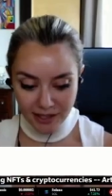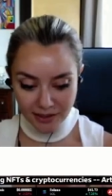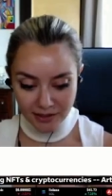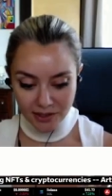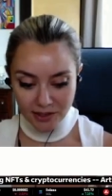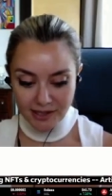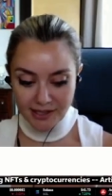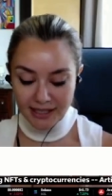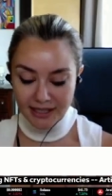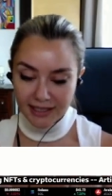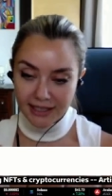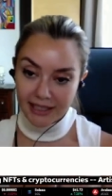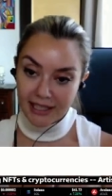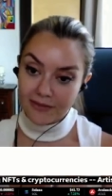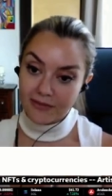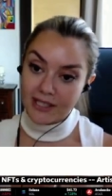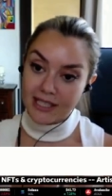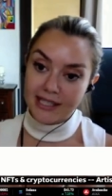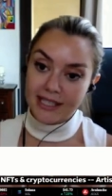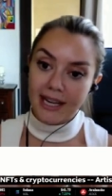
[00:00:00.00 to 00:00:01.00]
started seeing
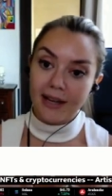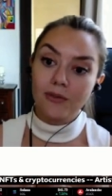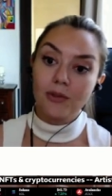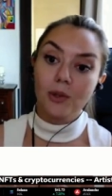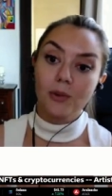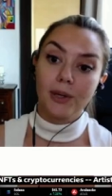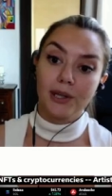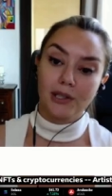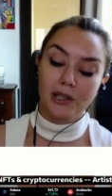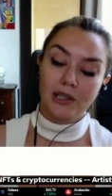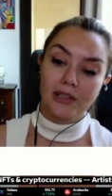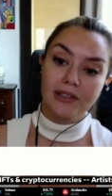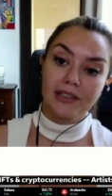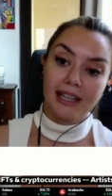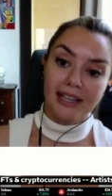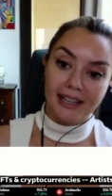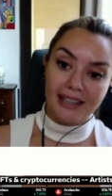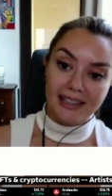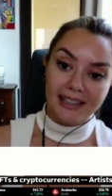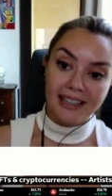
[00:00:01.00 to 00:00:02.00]
N F Ts everywhere
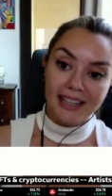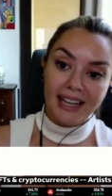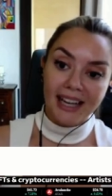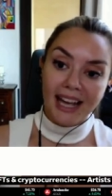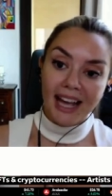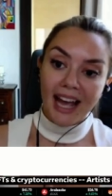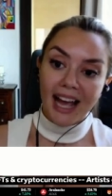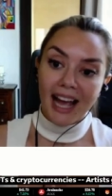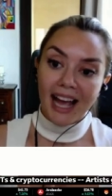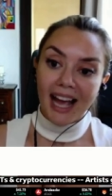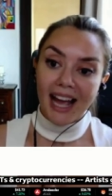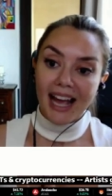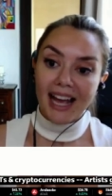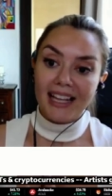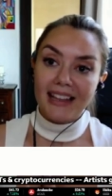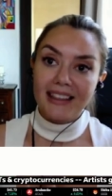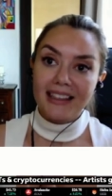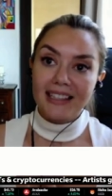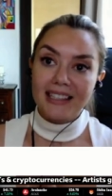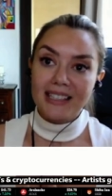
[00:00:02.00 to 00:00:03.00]
online.
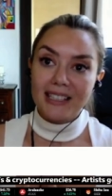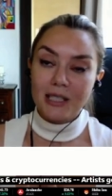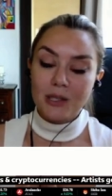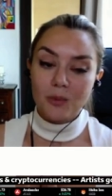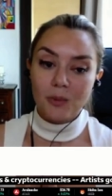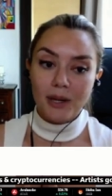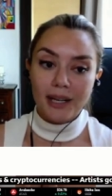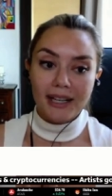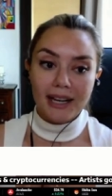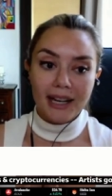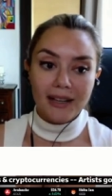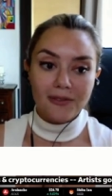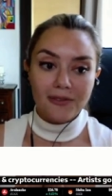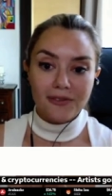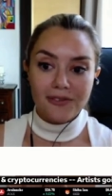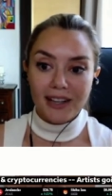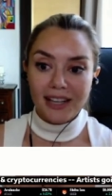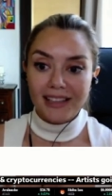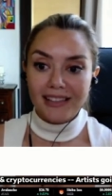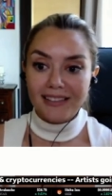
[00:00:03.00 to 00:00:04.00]
And this is where I
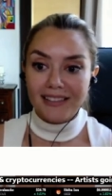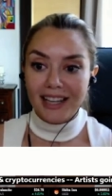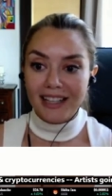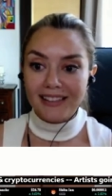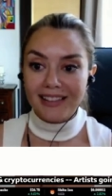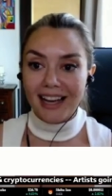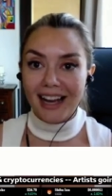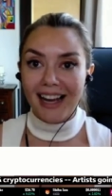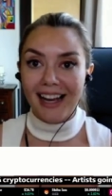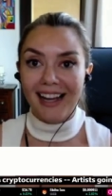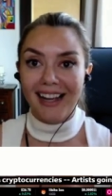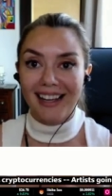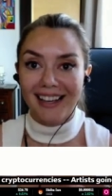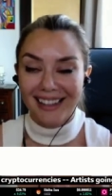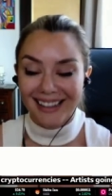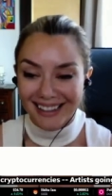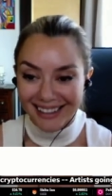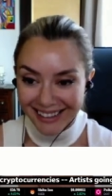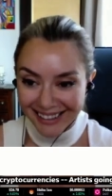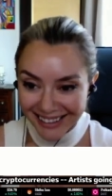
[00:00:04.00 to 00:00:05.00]
felt that I,
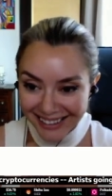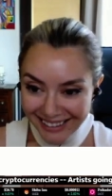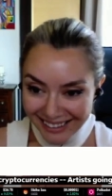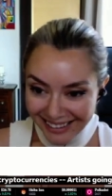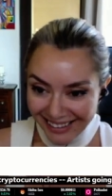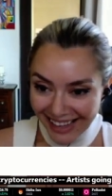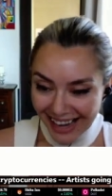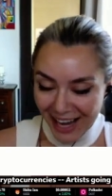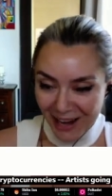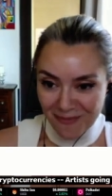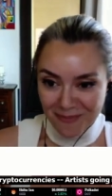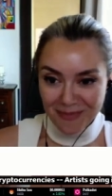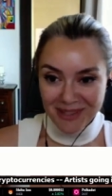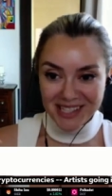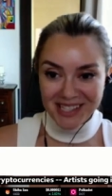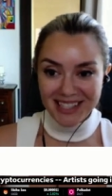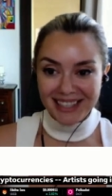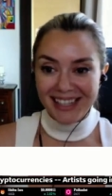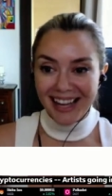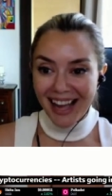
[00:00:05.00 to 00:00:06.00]
I'm
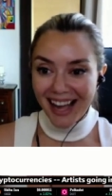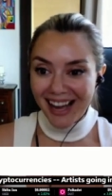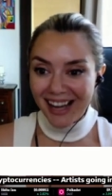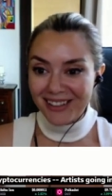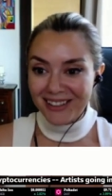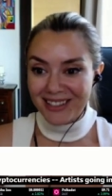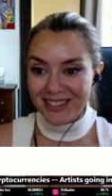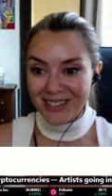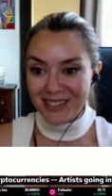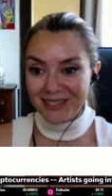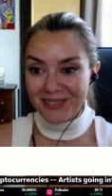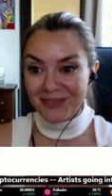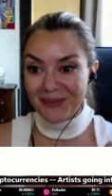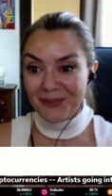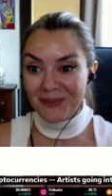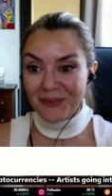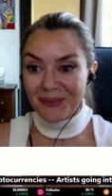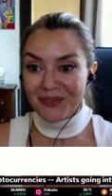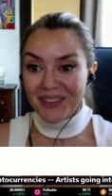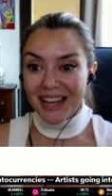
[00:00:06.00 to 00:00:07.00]
missing out. This is
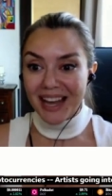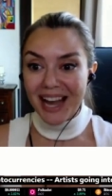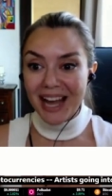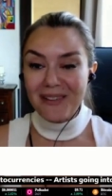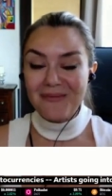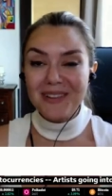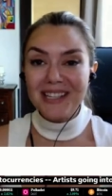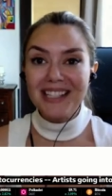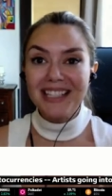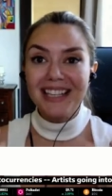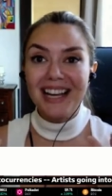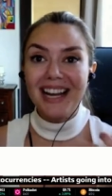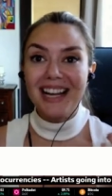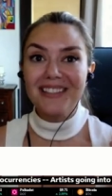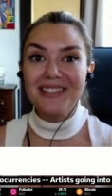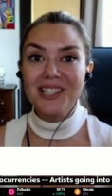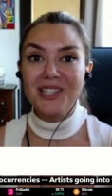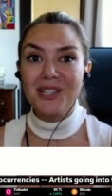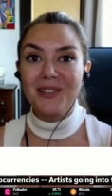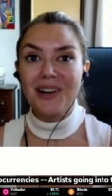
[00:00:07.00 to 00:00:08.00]
a- I'm missing
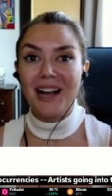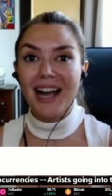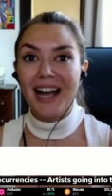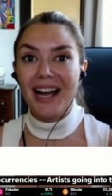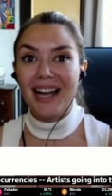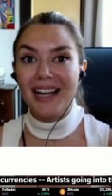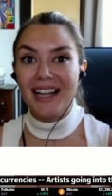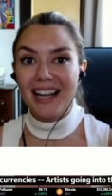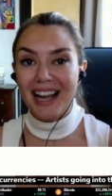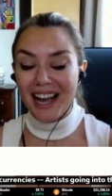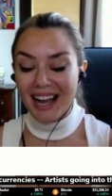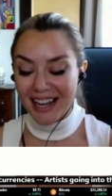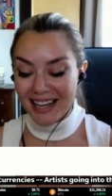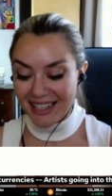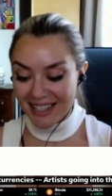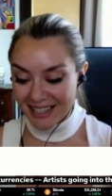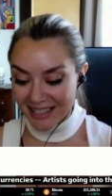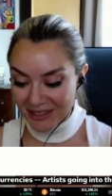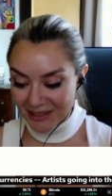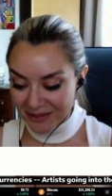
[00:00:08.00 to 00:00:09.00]
out. So I,
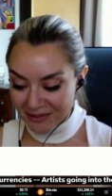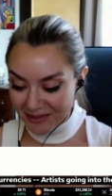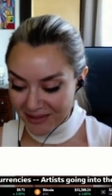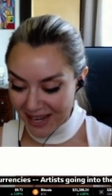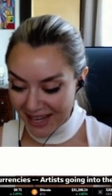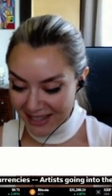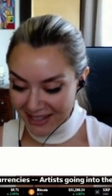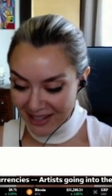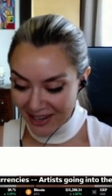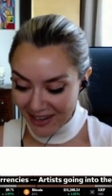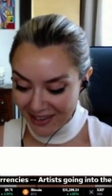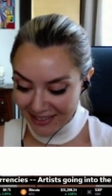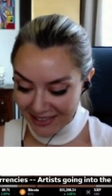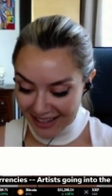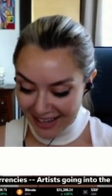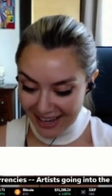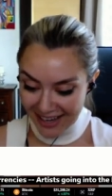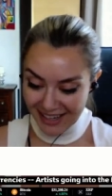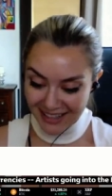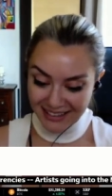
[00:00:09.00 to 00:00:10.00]
I went
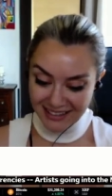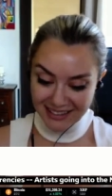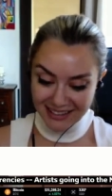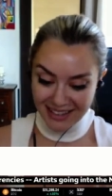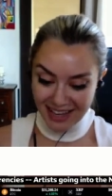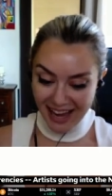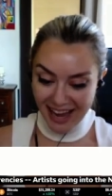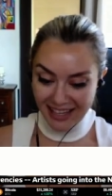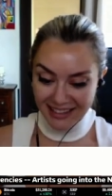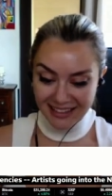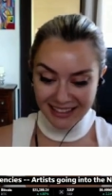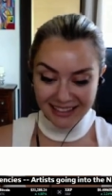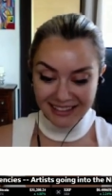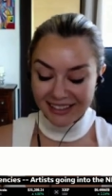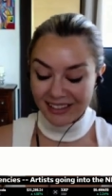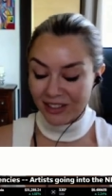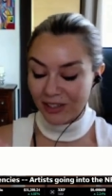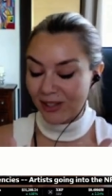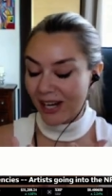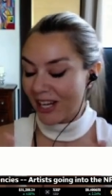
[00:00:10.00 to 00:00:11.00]
online, had
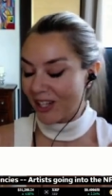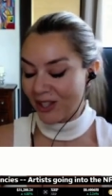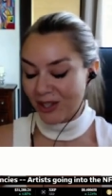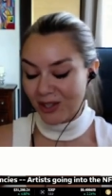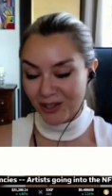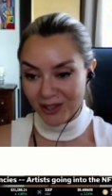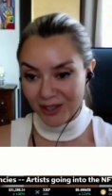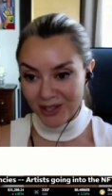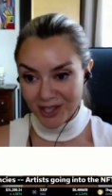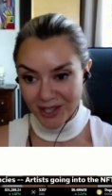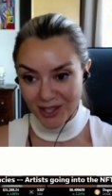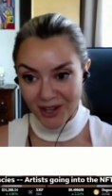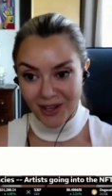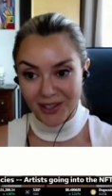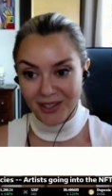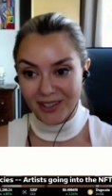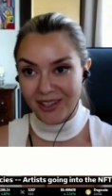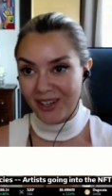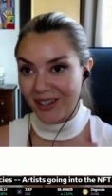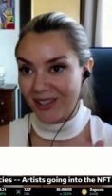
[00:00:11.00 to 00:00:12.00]
a crash course
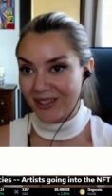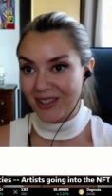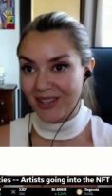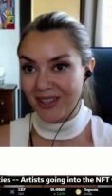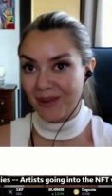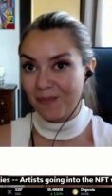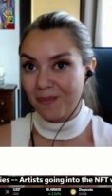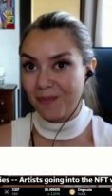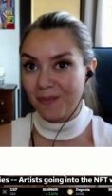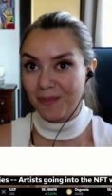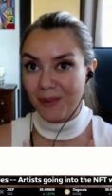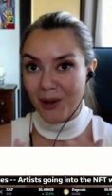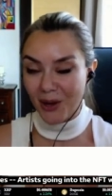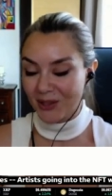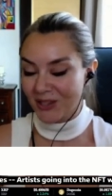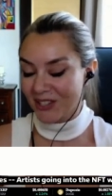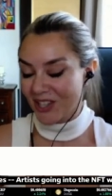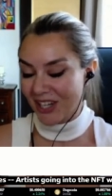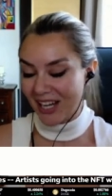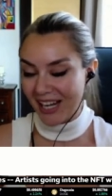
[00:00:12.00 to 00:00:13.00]
on, on the
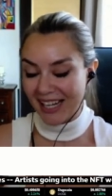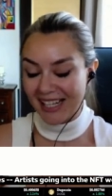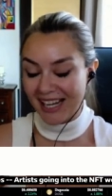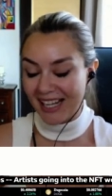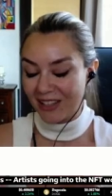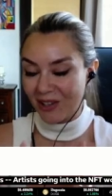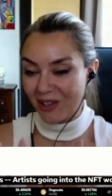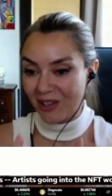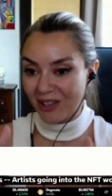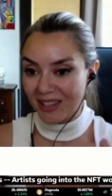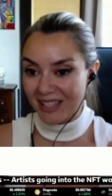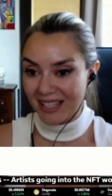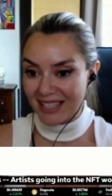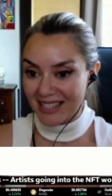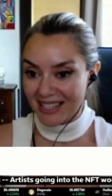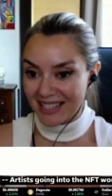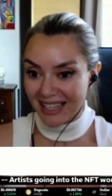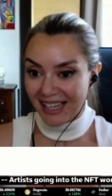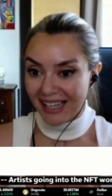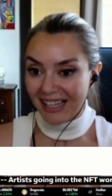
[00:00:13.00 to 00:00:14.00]
blockchain and all
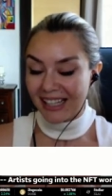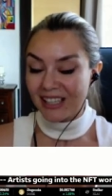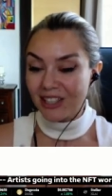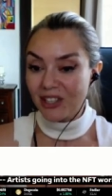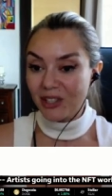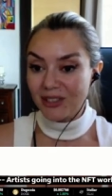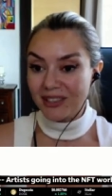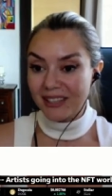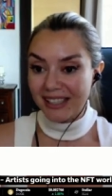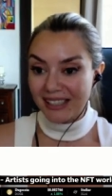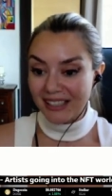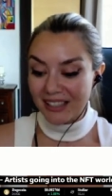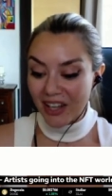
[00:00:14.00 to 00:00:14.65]
this new